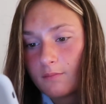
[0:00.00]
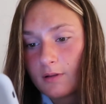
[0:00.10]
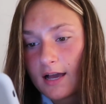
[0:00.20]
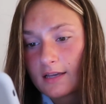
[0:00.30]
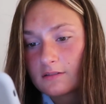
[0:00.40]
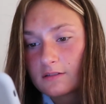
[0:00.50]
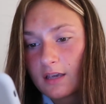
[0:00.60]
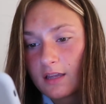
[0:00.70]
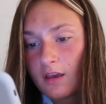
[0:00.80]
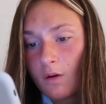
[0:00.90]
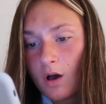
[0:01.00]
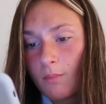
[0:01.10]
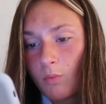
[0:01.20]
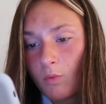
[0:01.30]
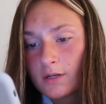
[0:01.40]
Blacks, it can go
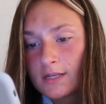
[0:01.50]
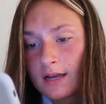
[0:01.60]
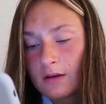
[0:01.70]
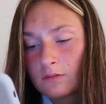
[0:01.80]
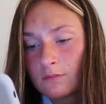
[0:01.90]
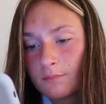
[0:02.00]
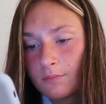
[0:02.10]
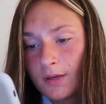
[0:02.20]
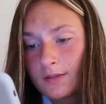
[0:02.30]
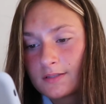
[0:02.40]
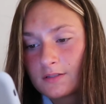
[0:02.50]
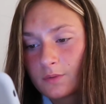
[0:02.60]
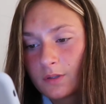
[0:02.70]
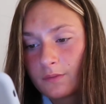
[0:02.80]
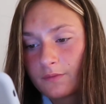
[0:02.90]
up or down, but since
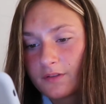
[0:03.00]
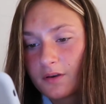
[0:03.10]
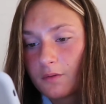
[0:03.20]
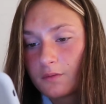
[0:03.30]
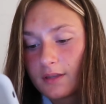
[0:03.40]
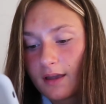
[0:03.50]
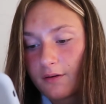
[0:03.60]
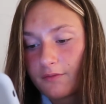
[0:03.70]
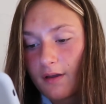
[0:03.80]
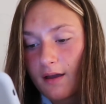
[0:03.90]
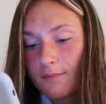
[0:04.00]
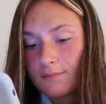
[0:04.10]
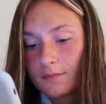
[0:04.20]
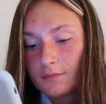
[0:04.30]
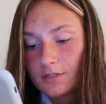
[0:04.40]
we're going for the golden hour vibe, I'm
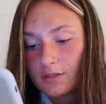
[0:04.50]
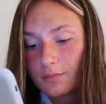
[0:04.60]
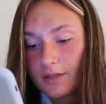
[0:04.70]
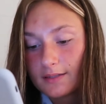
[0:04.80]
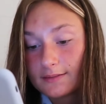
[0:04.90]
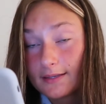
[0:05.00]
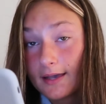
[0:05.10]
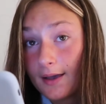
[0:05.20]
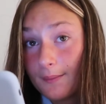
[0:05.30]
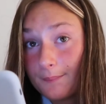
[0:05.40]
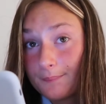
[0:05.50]
gonna turn the blacks up.